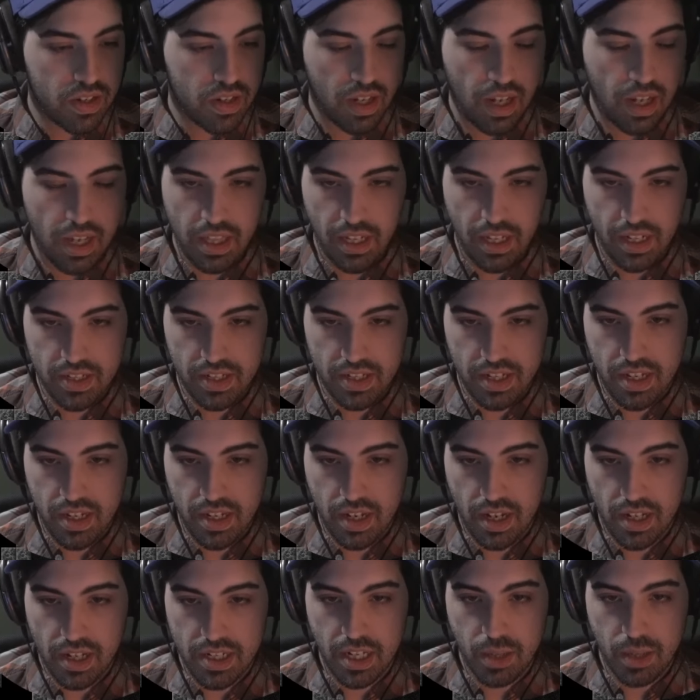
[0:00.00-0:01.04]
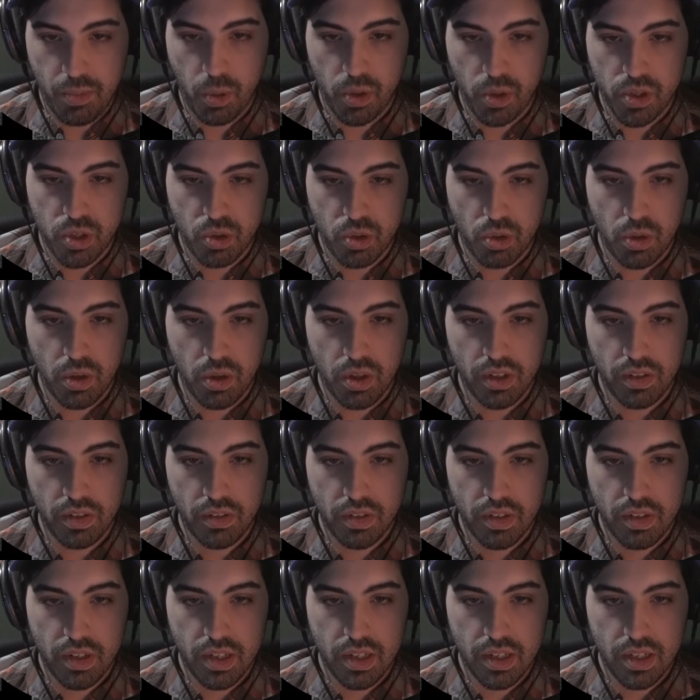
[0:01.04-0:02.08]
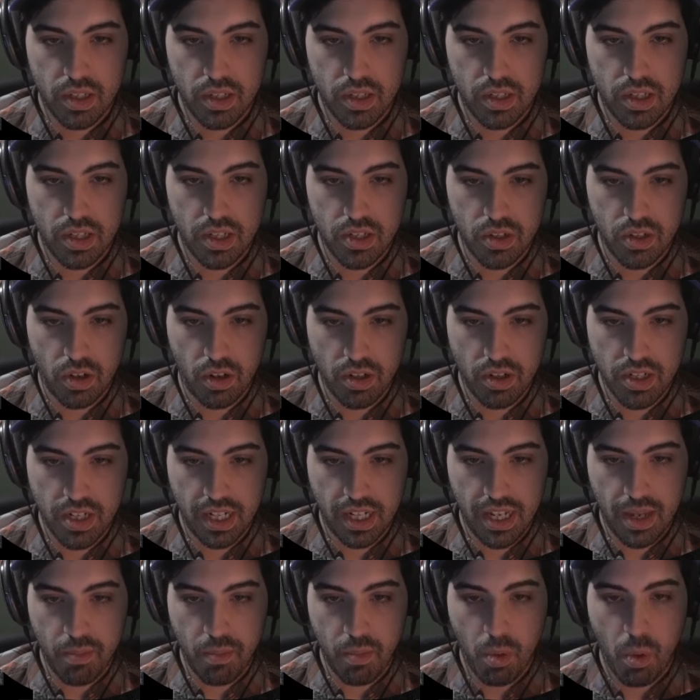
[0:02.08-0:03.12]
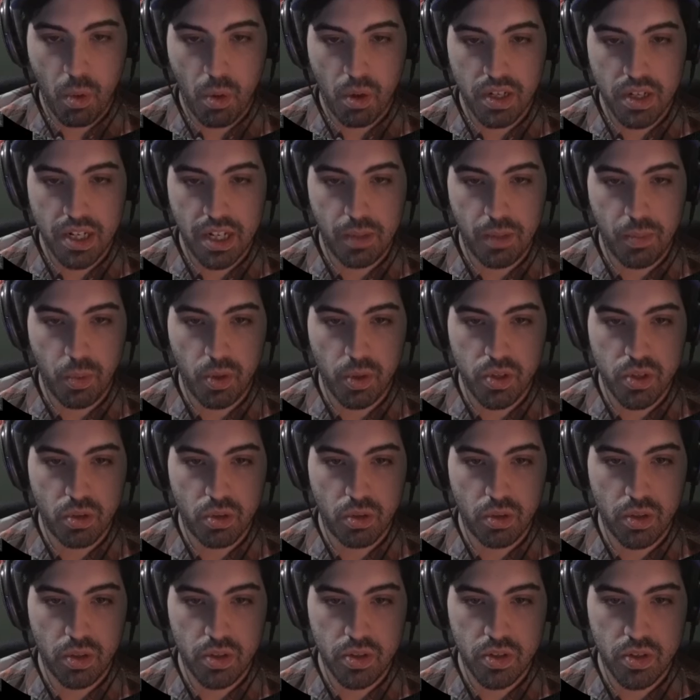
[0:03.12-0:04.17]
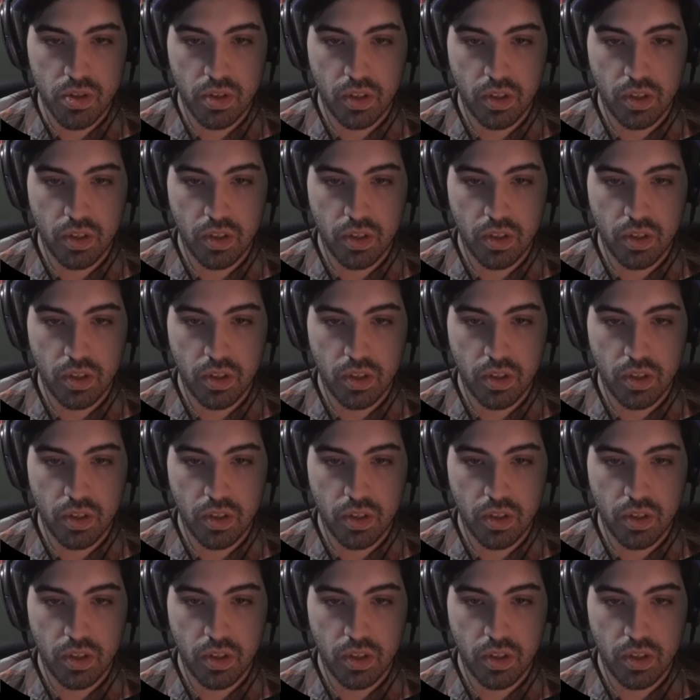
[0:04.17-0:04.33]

I think it's a teleport scroll. Doesn't hurt to get more teleport scrolls.